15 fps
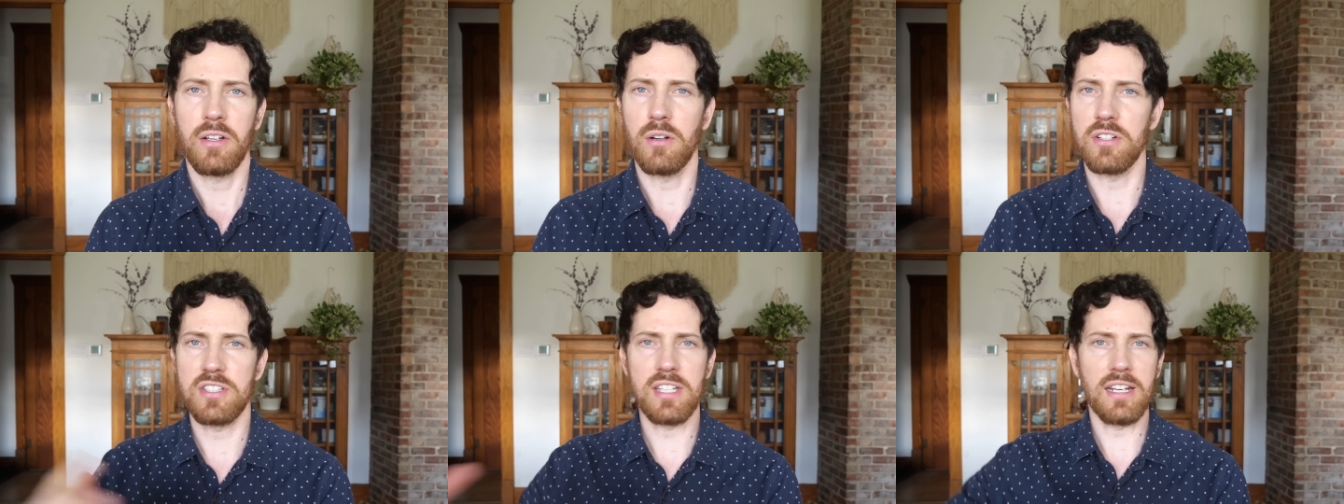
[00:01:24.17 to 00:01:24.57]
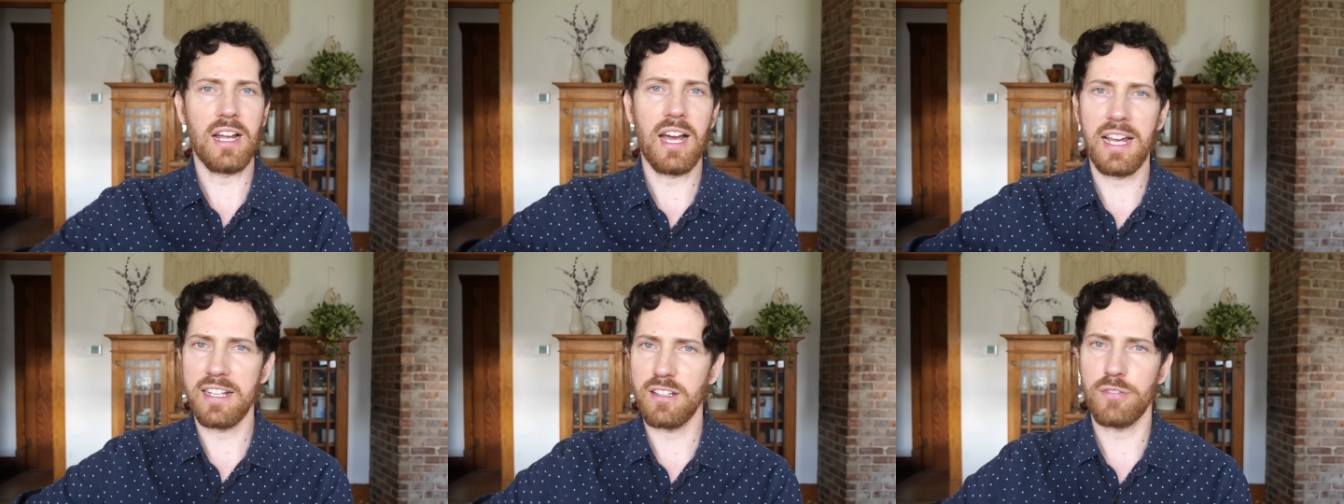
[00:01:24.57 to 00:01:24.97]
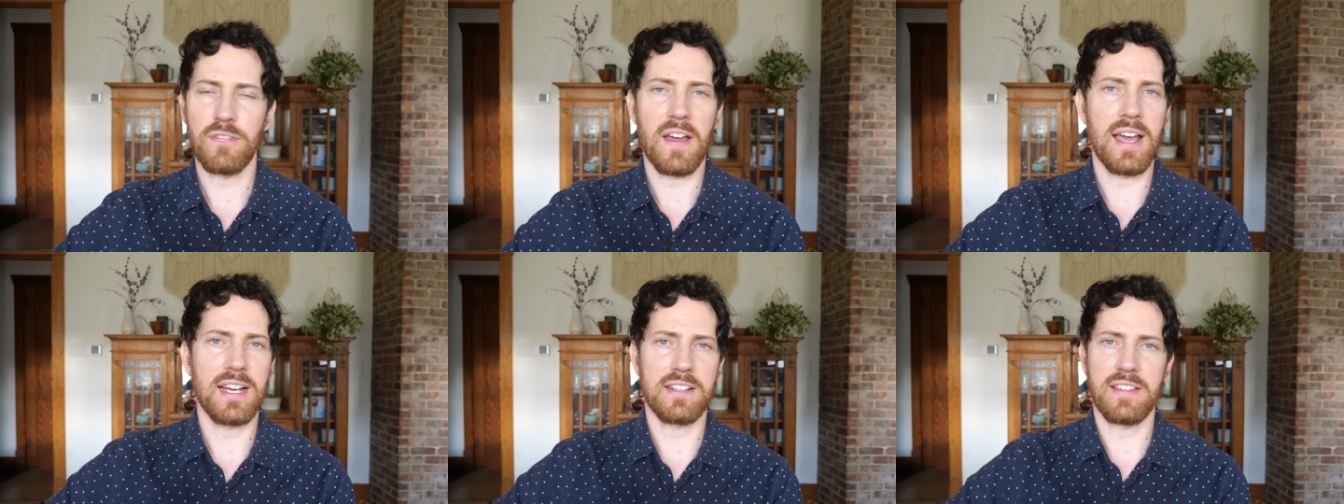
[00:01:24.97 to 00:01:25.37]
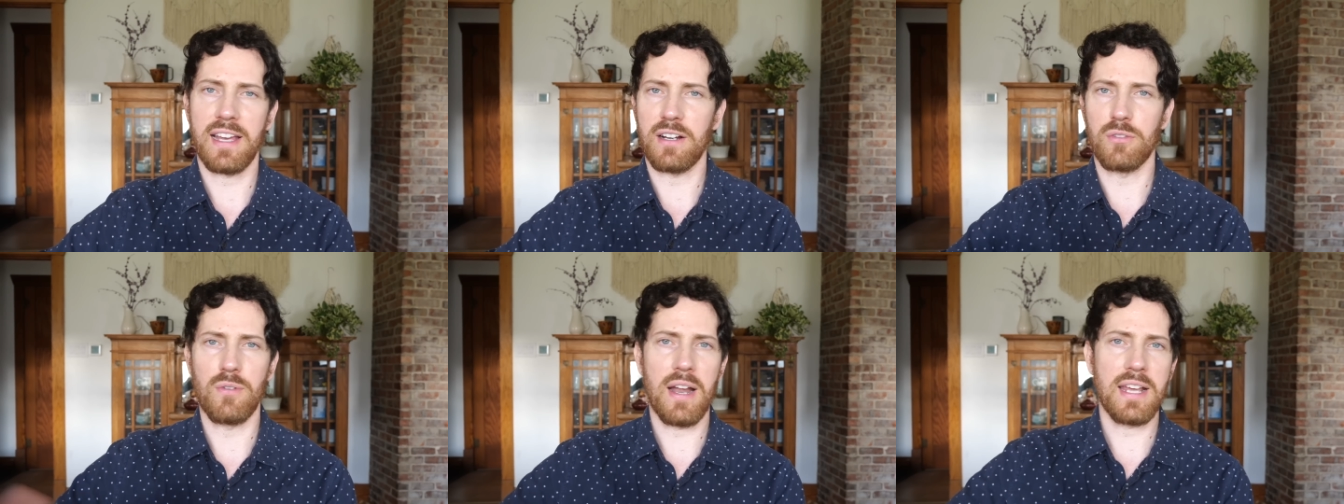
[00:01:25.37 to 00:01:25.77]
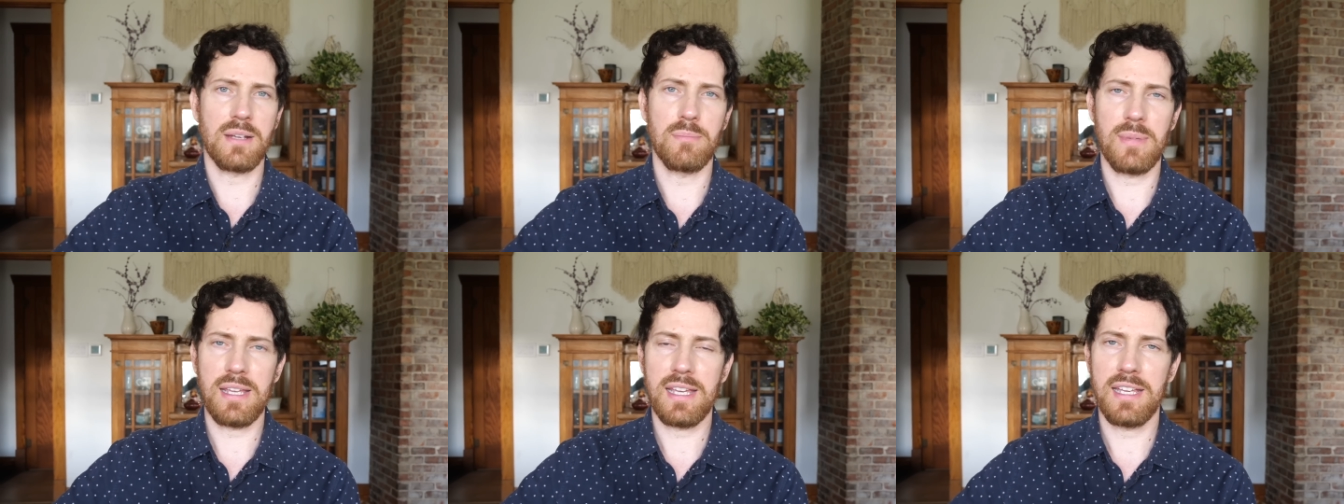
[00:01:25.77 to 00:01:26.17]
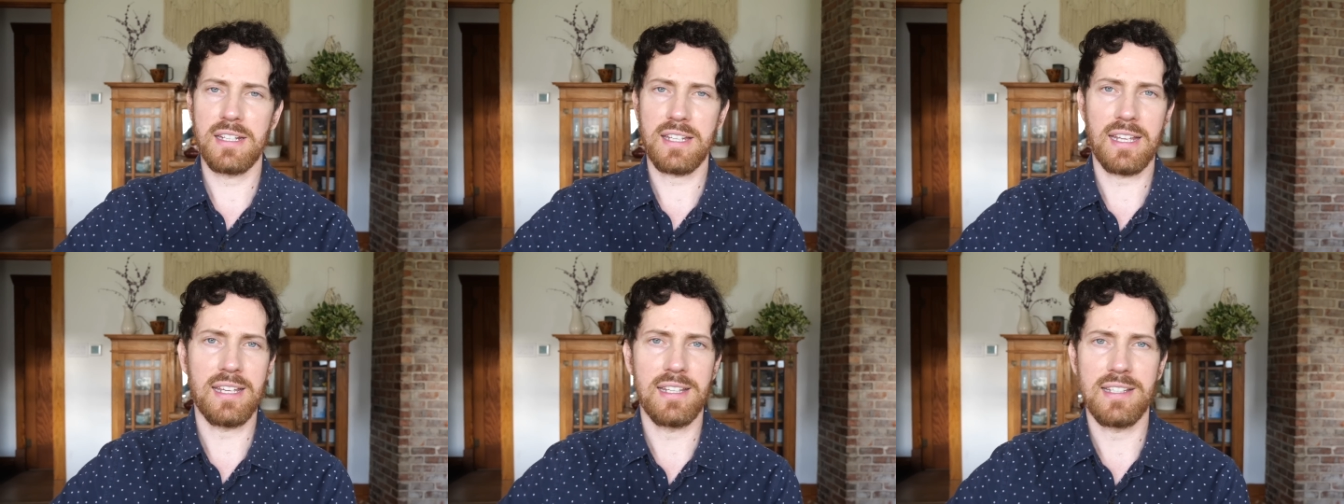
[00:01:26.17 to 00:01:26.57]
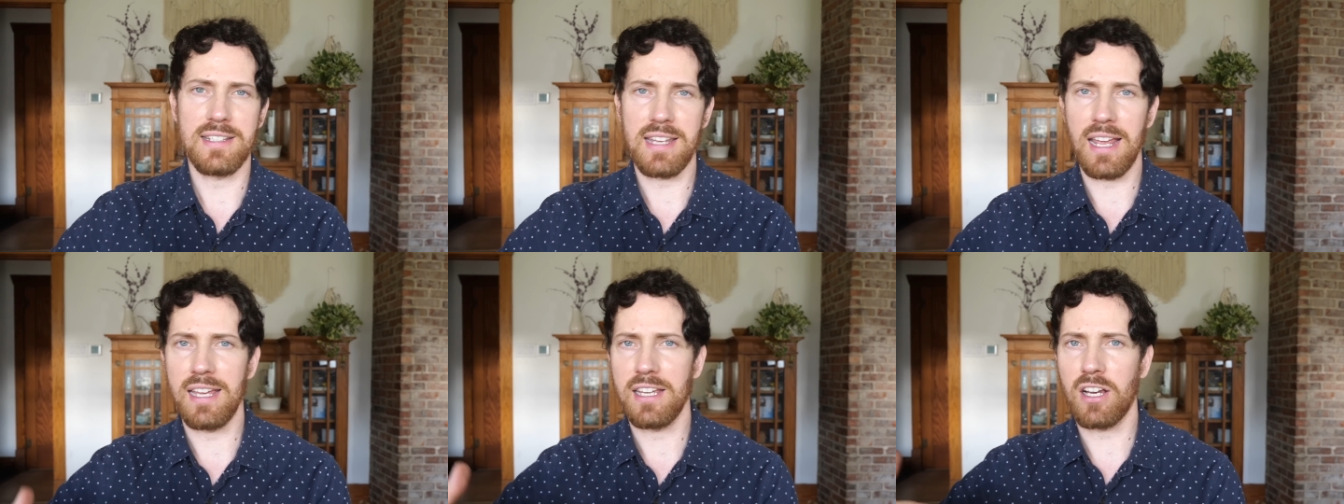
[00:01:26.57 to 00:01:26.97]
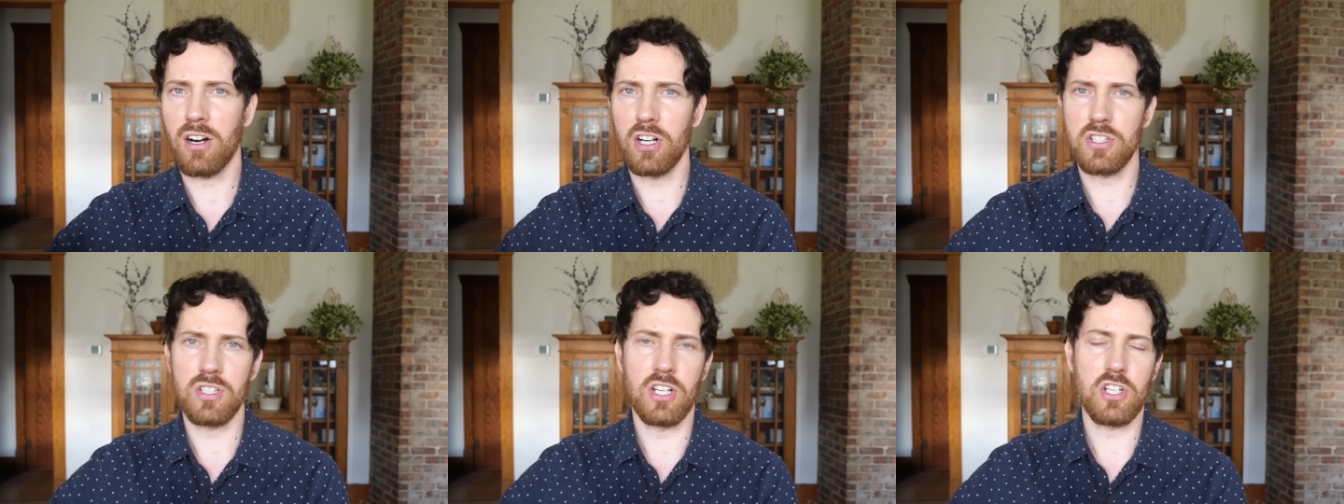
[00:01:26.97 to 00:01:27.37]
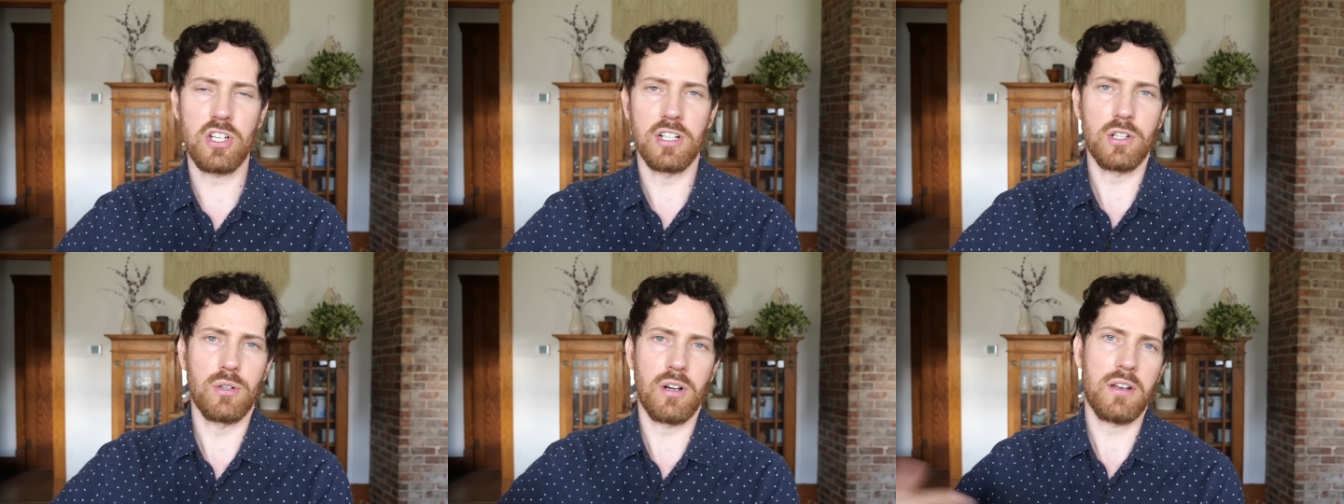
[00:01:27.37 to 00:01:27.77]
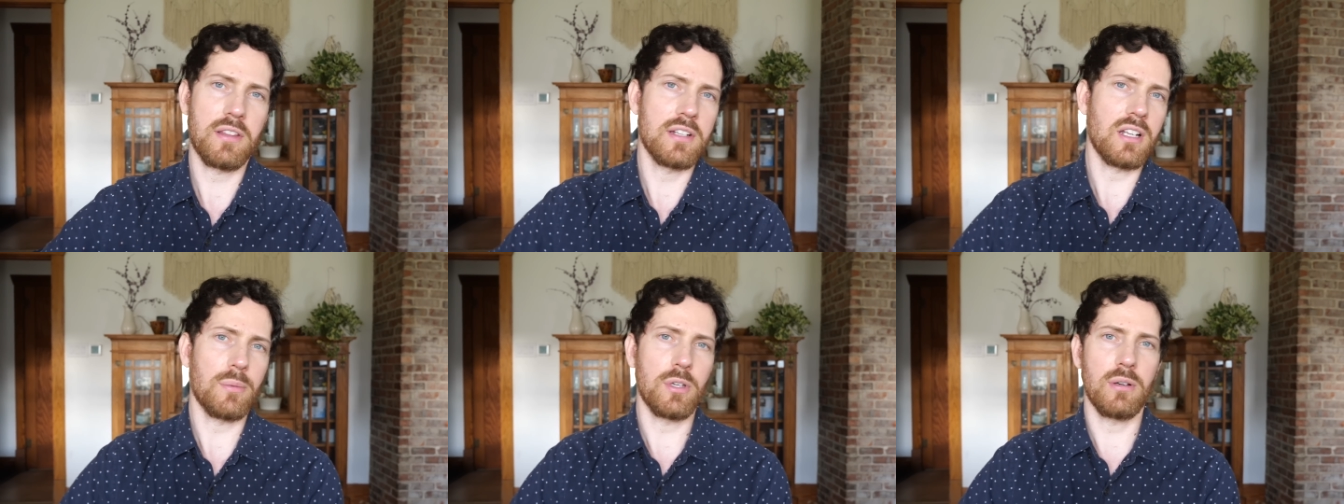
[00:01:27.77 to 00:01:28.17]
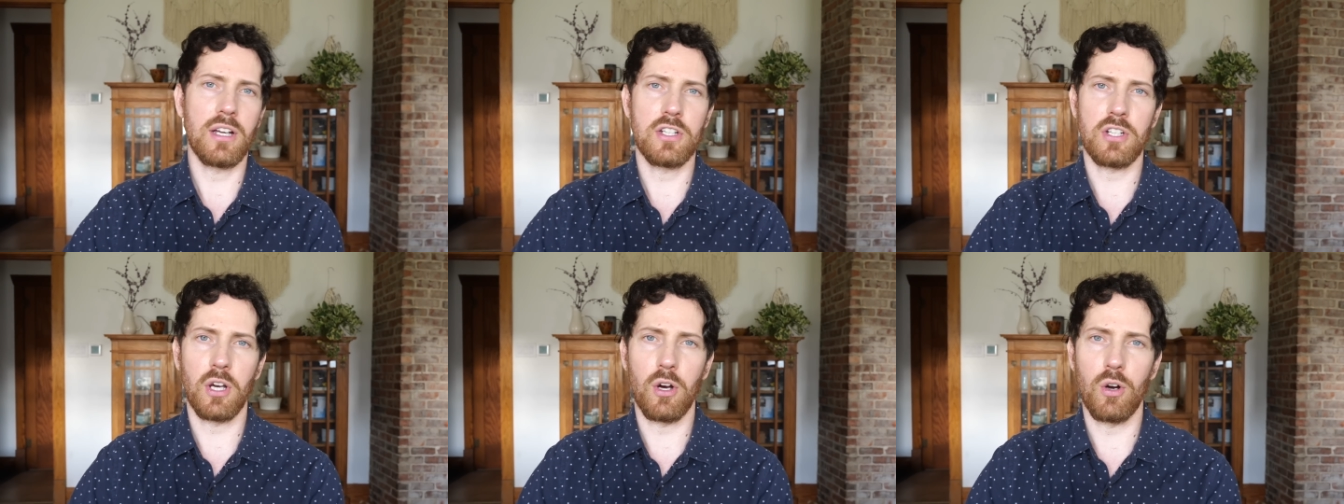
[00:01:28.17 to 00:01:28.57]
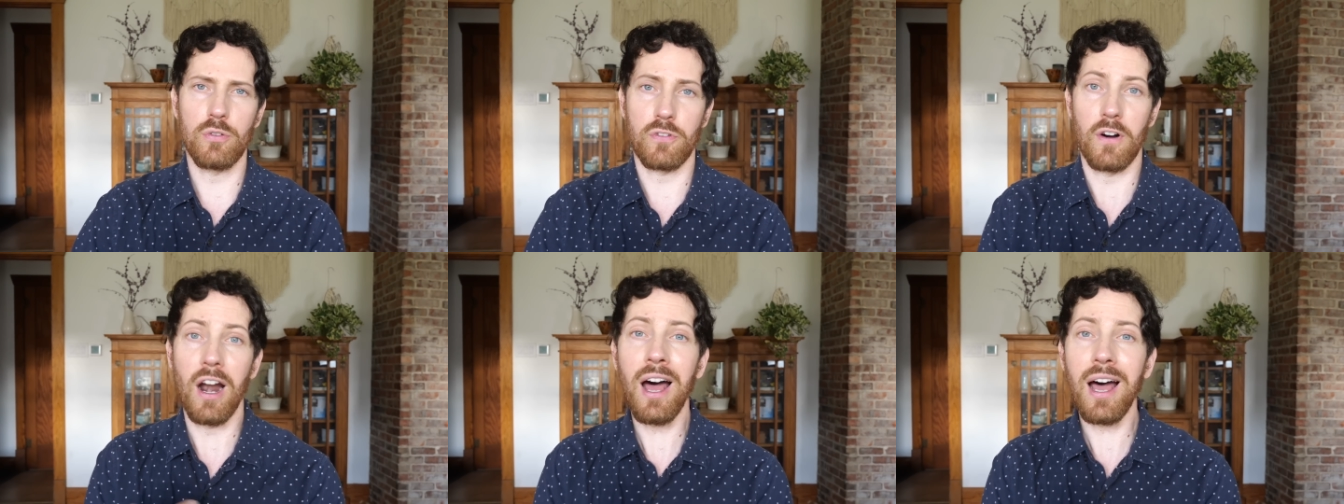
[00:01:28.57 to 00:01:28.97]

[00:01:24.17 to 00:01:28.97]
You know, denying the fact that red meat is a carcinogen according to the WHO for